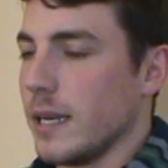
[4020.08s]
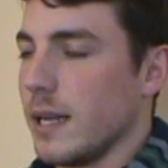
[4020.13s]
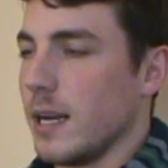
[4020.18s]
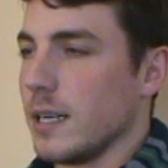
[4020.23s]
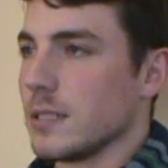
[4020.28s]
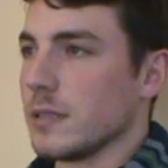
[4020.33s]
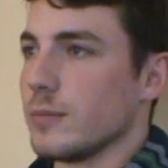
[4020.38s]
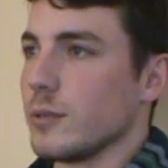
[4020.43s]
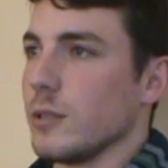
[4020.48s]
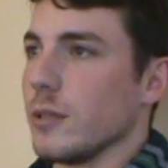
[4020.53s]
main
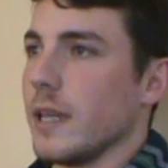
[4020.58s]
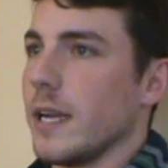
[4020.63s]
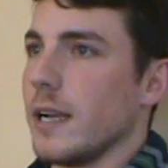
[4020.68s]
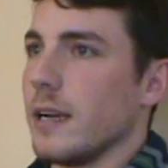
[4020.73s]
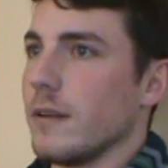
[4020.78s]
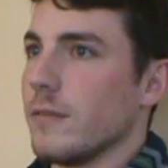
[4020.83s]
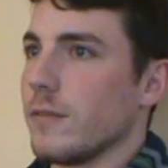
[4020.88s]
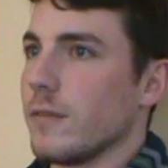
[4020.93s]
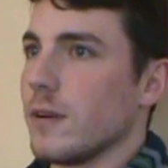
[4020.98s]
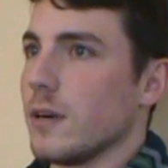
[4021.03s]
hospital
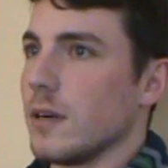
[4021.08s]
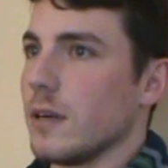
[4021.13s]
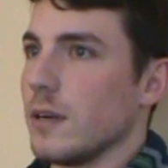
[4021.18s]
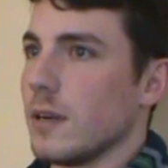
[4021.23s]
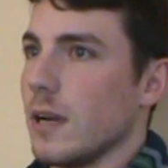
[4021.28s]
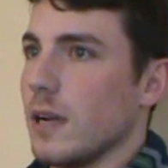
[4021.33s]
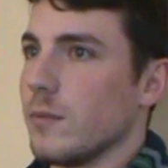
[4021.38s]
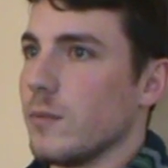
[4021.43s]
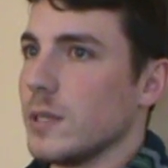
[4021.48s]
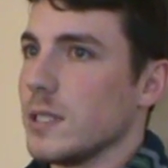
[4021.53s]
there
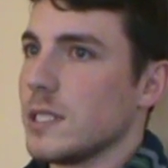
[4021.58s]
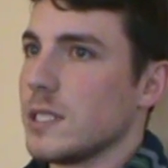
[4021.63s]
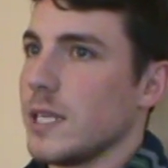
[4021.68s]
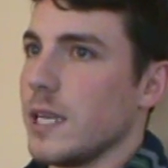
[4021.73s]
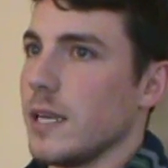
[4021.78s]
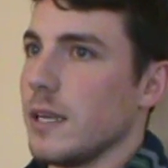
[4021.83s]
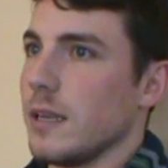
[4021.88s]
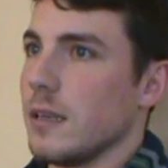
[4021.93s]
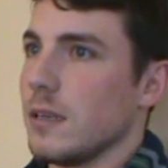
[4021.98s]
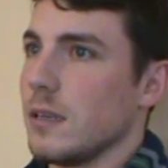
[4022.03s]
for I want to
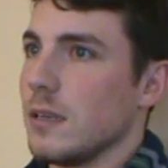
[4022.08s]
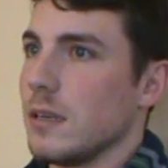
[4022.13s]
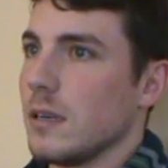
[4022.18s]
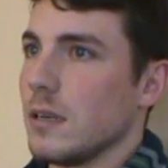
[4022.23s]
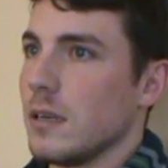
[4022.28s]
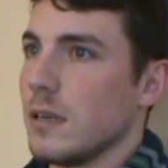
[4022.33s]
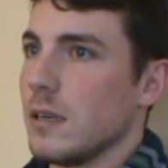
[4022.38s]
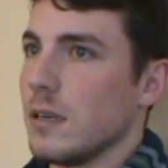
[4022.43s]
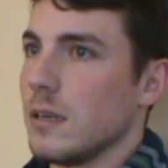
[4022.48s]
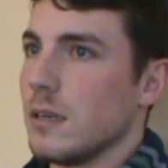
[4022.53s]
say
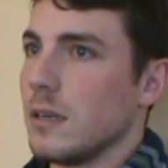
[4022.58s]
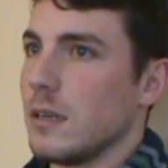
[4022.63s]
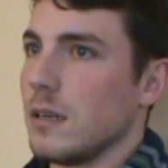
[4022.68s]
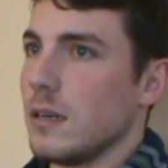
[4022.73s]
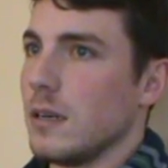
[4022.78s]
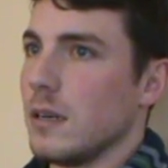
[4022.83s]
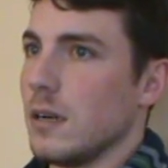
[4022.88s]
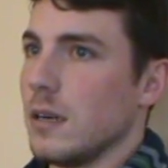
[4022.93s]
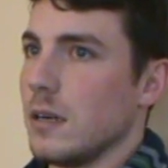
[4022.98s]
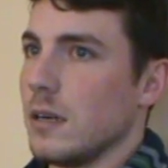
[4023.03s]

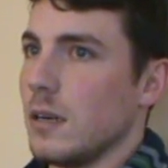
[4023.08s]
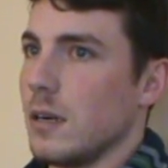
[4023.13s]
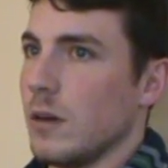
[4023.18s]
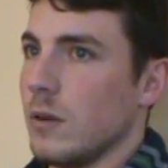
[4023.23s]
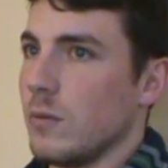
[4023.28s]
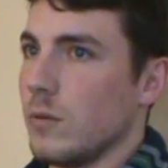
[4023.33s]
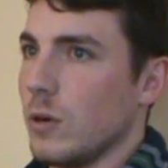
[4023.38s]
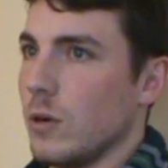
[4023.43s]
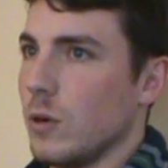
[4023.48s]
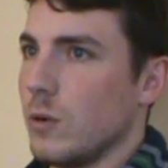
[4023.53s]
uh,
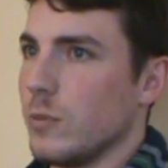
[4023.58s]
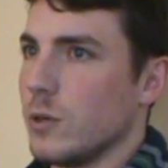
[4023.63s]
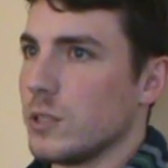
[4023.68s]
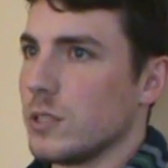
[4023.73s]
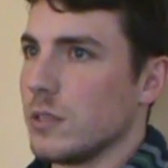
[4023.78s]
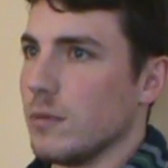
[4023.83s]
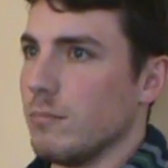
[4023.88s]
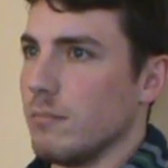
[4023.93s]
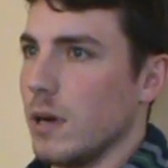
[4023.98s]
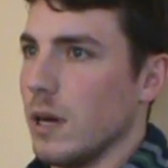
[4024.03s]

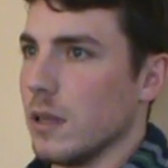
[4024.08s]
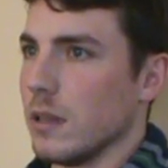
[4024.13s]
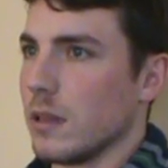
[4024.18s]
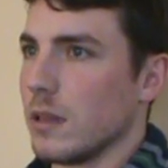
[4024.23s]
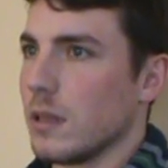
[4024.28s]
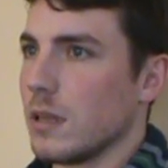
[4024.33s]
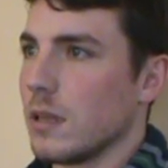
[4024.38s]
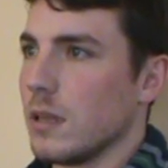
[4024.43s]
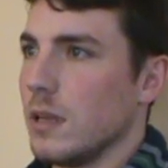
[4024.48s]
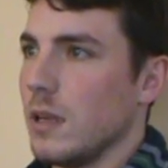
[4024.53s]
almost a month,